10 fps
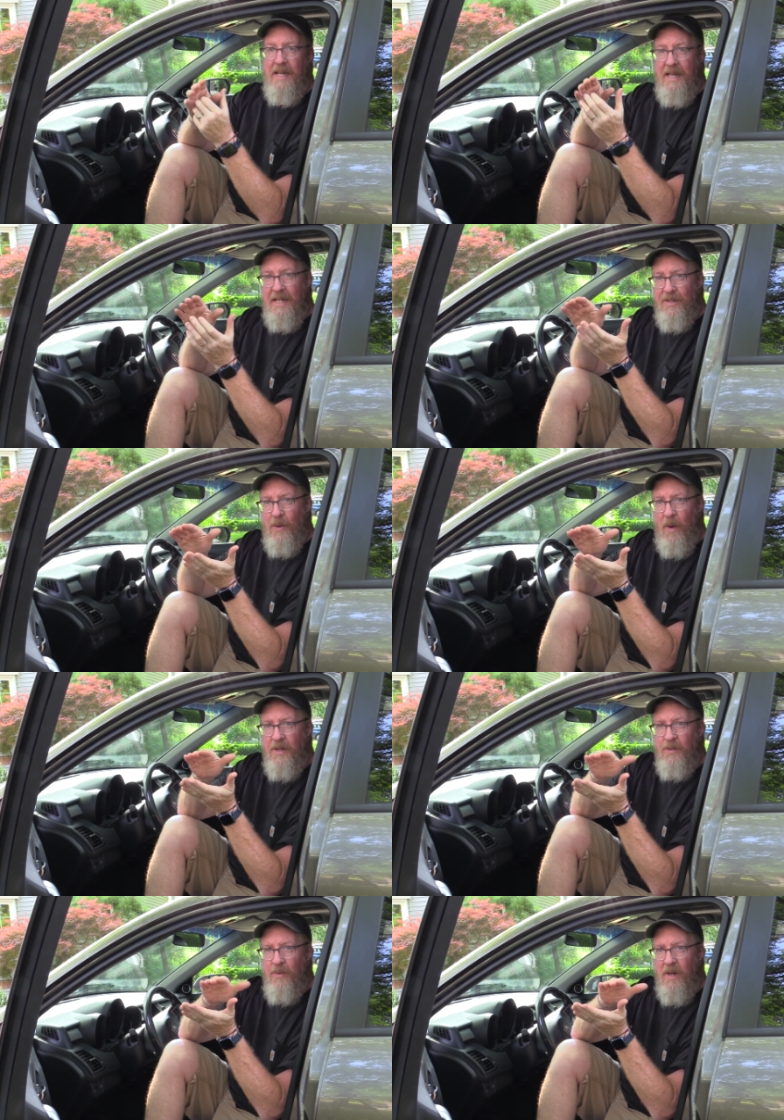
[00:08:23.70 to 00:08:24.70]
it's
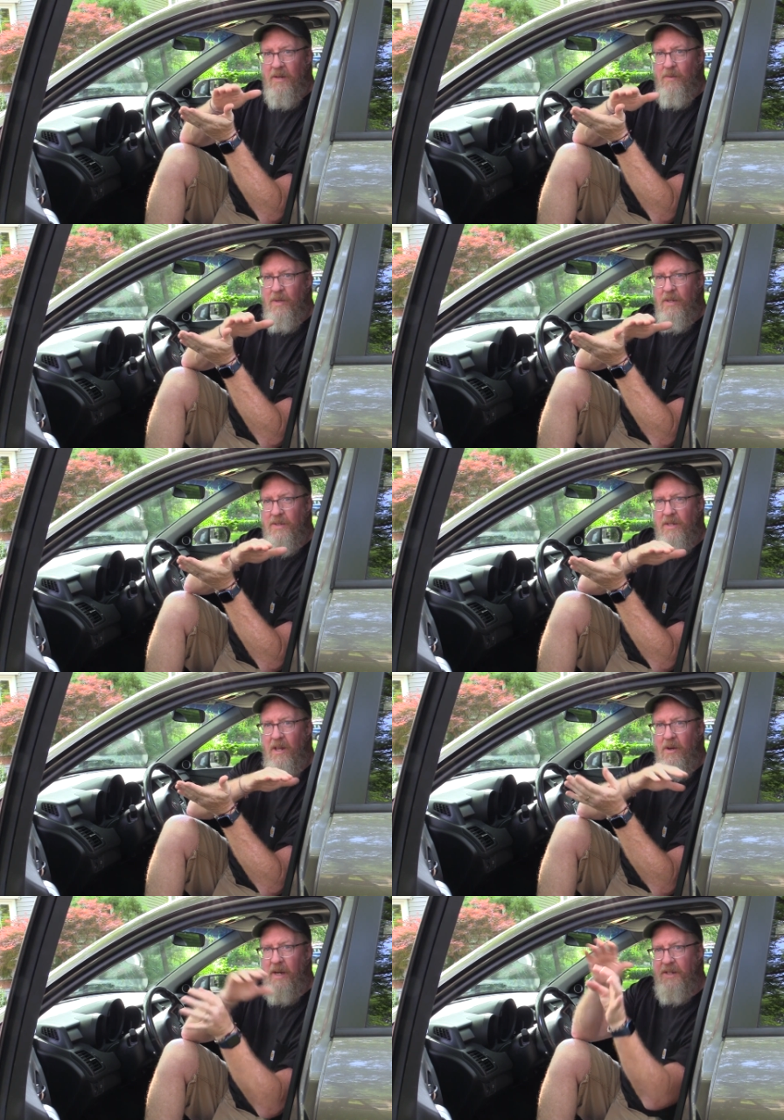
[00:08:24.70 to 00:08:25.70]
going to run real
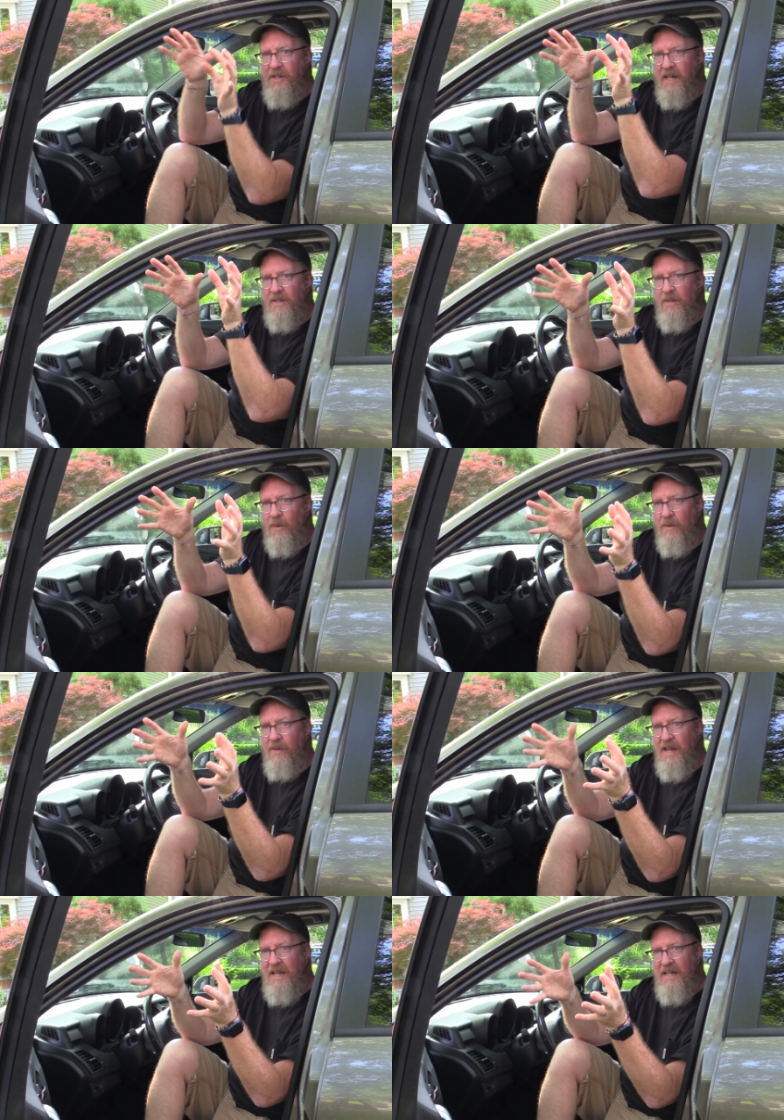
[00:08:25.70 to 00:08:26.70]
slow and it's going to sort of
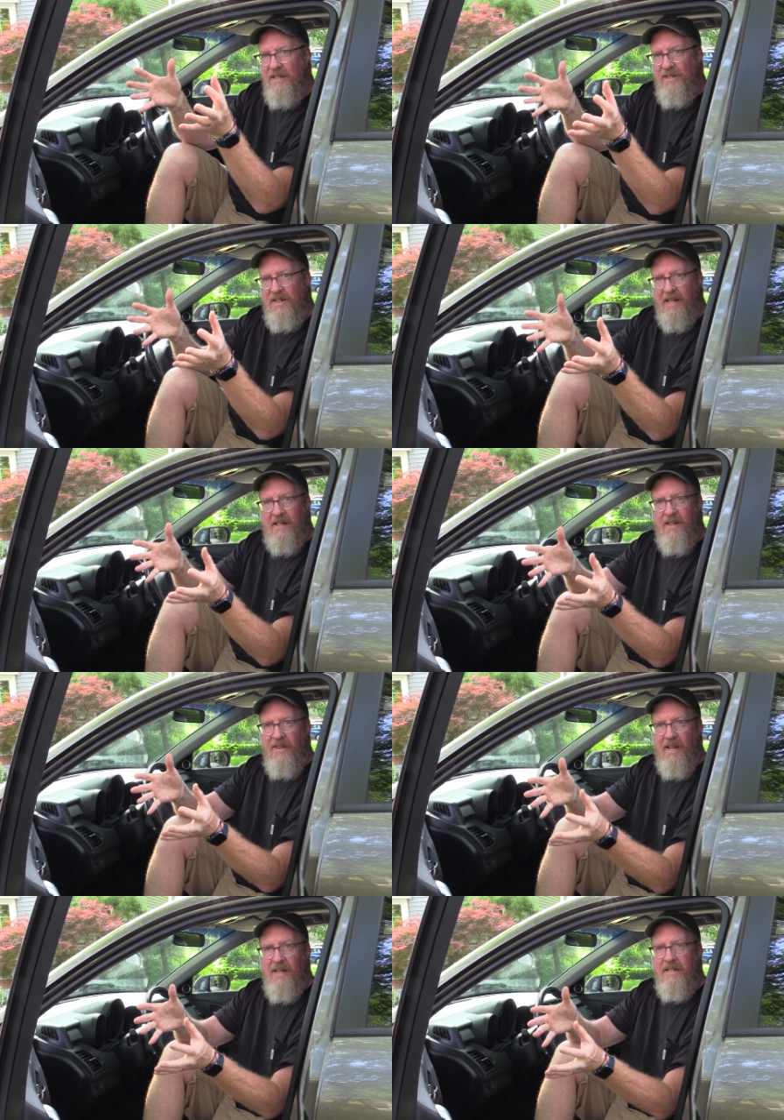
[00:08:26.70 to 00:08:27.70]
stick to
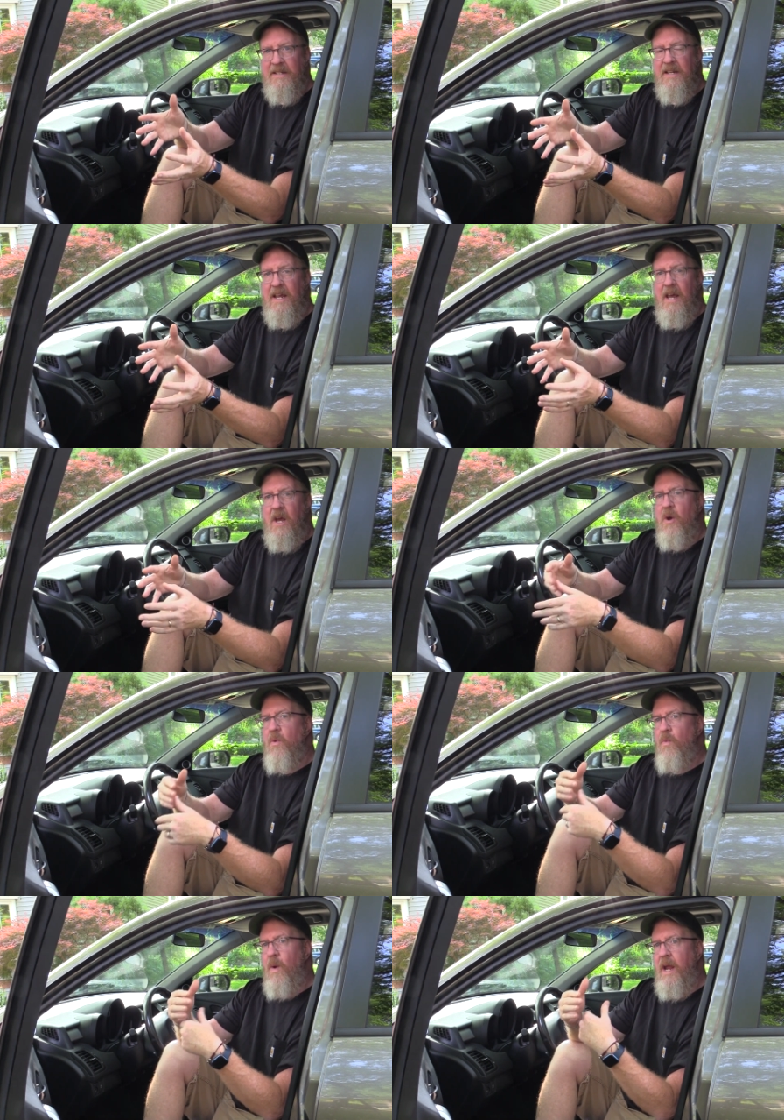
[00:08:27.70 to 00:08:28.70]
things.
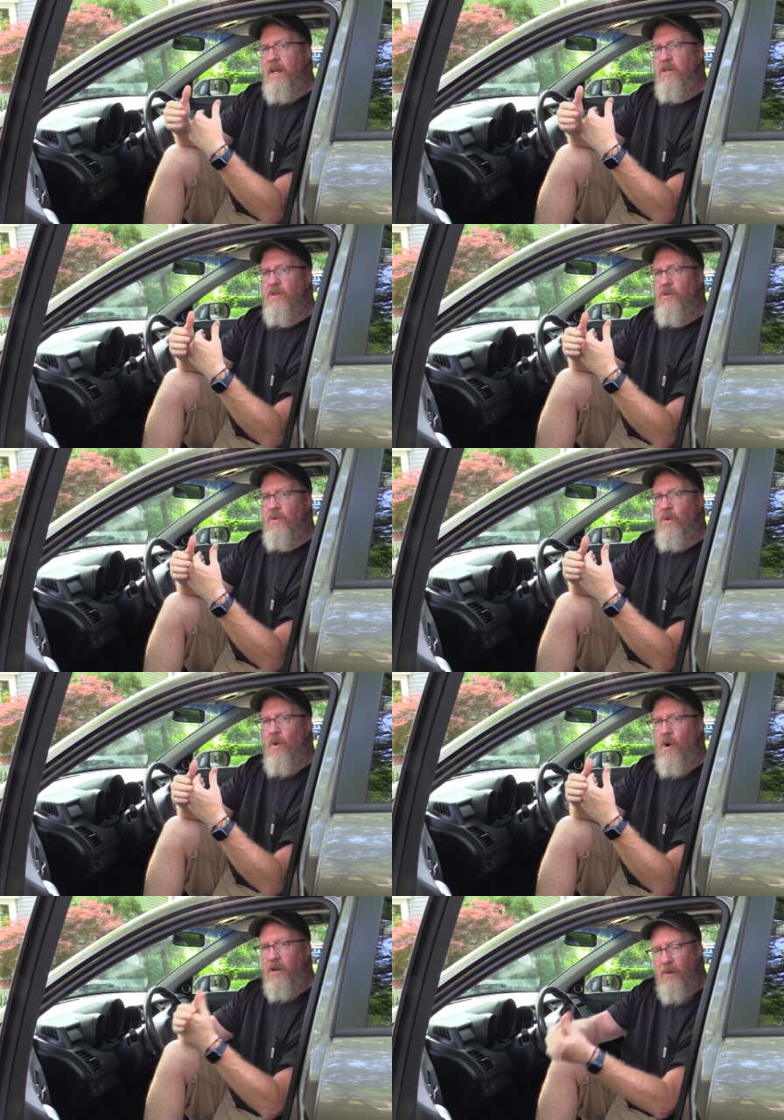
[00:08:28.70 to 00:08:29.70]
When you
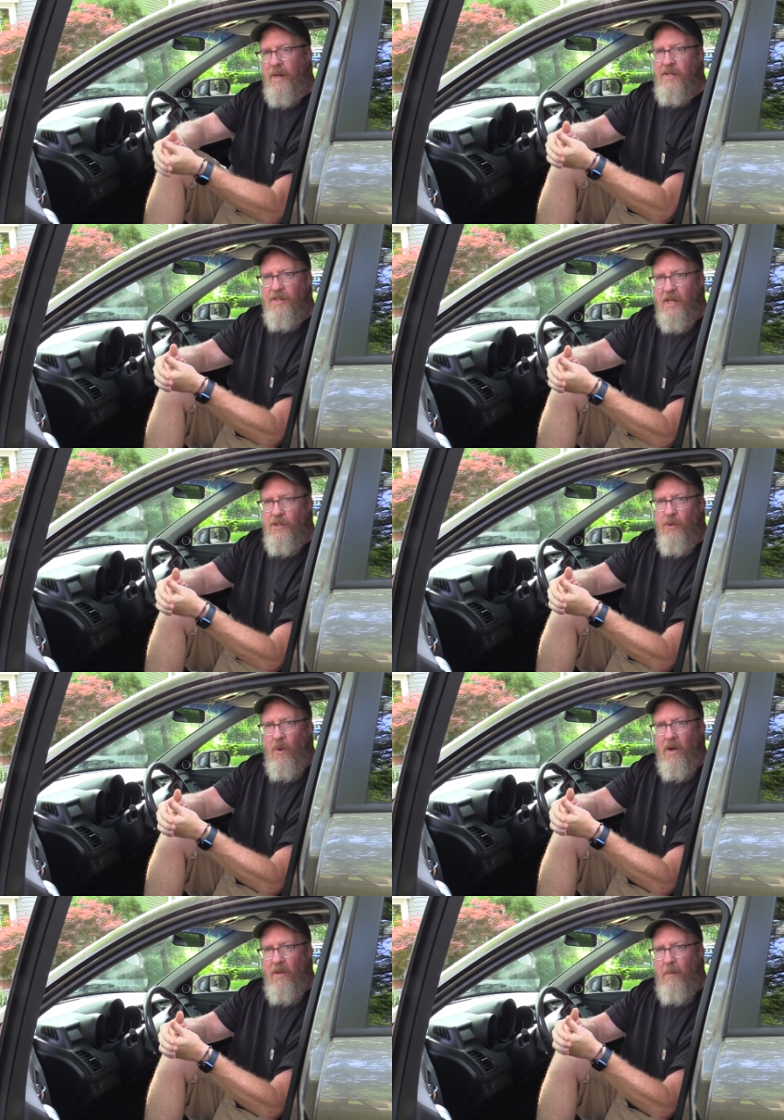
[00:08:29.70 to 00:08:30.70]
are going to change your
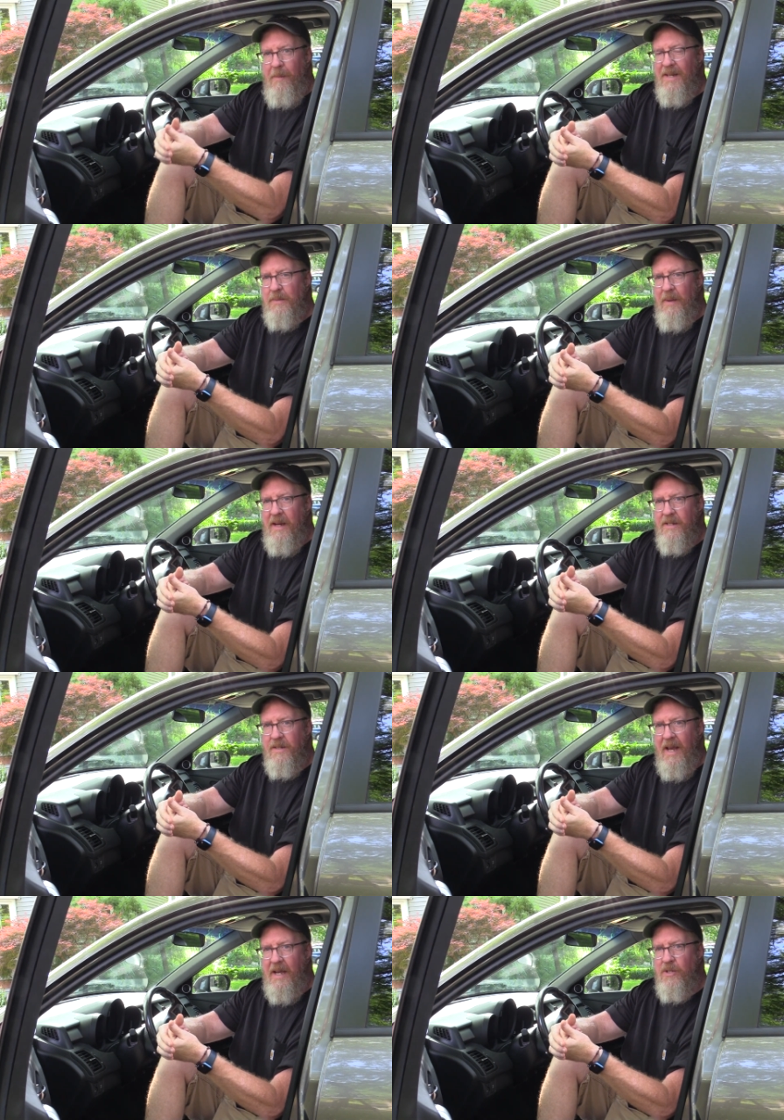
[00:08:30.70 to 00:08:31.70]
oil, the best bet is
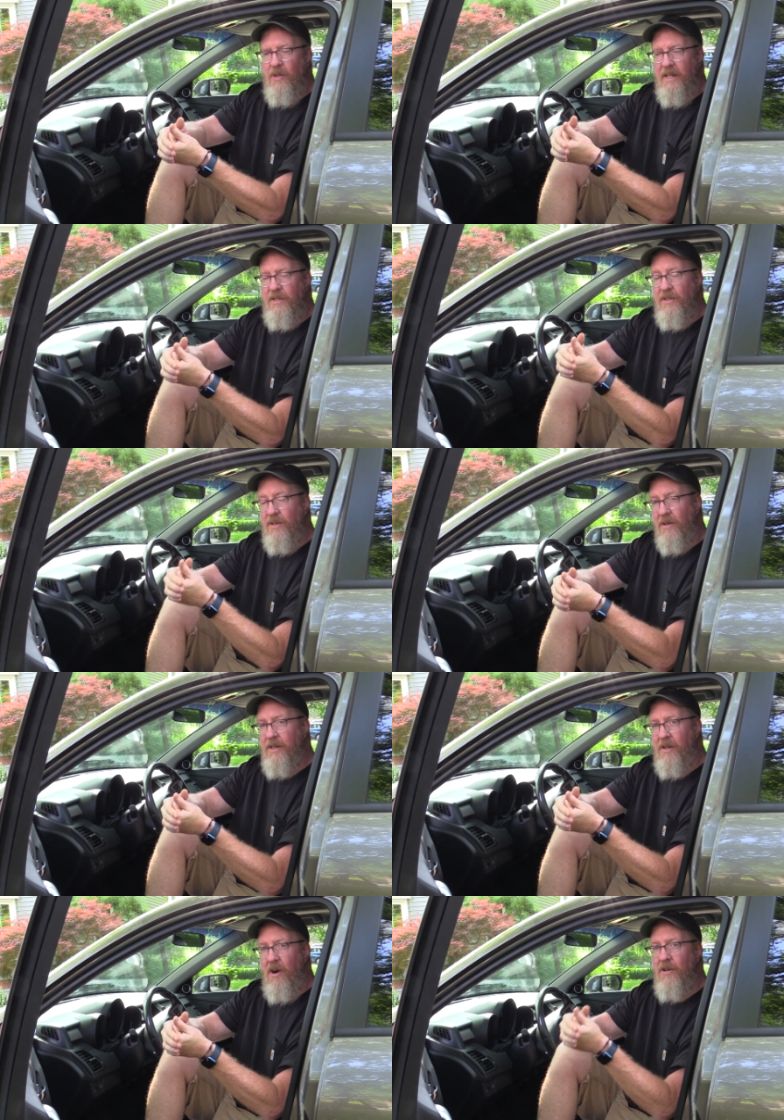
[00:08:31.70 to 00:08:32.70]
to actually start
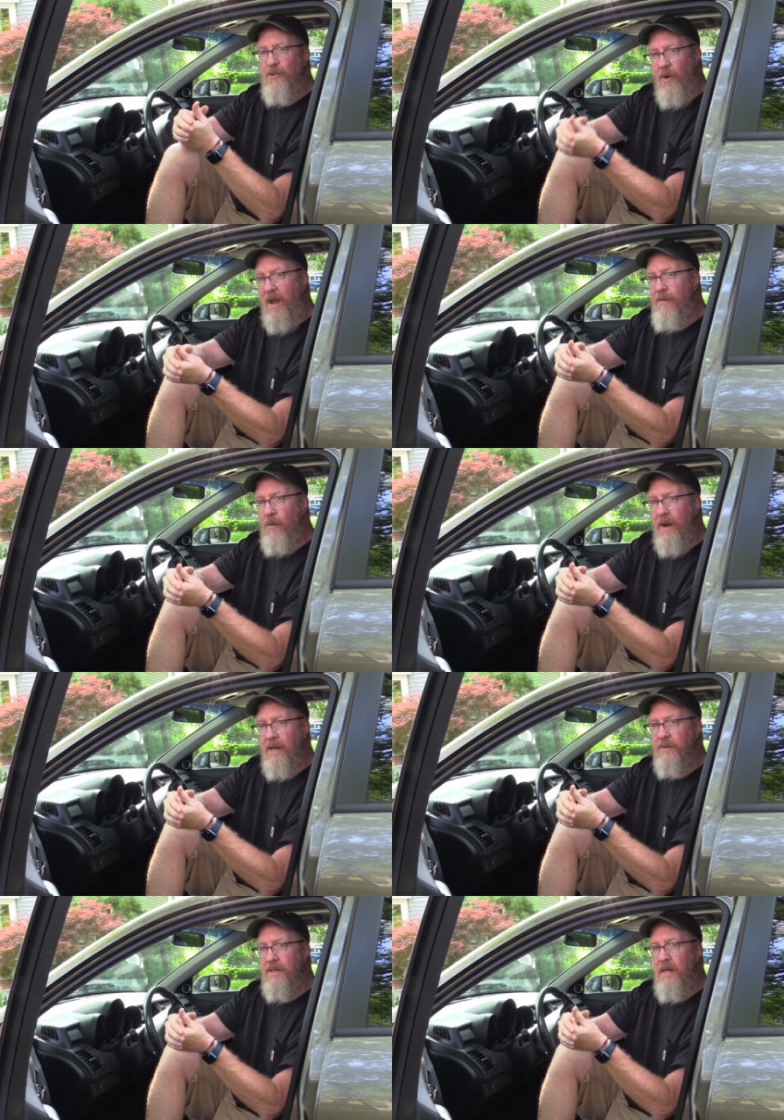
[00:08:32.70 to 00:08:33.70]
the car, drive it
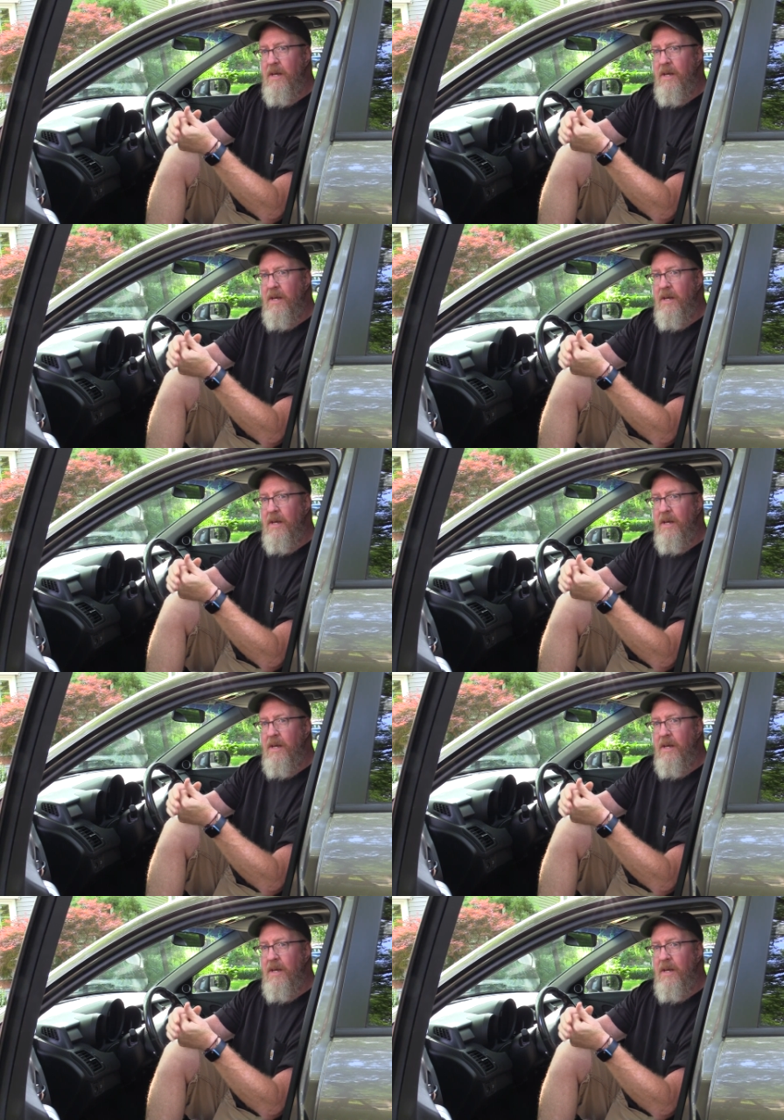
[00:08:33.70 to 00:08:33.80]
around